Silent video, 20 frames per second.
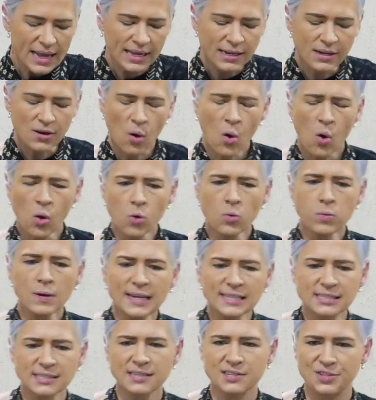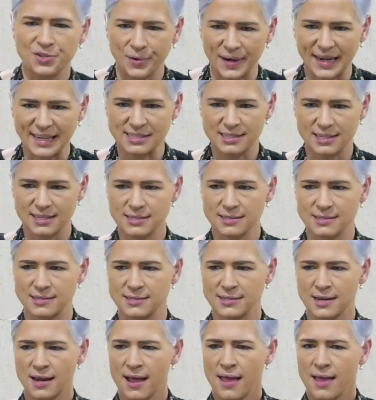it always
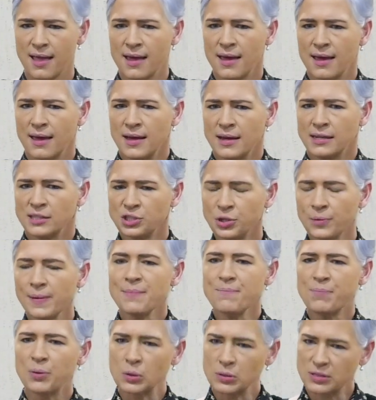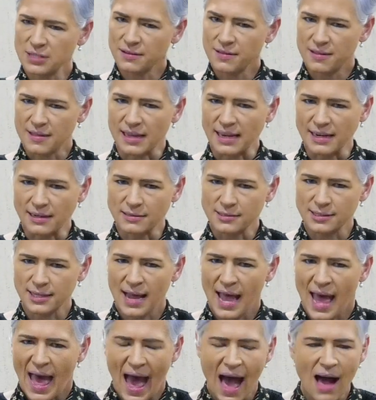addresses 2 important
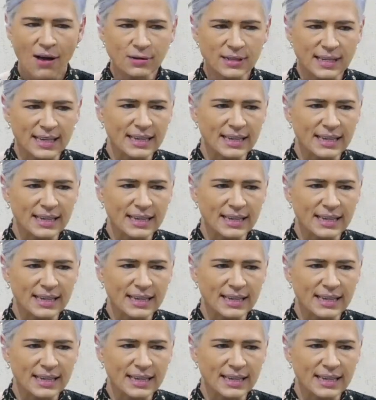things. How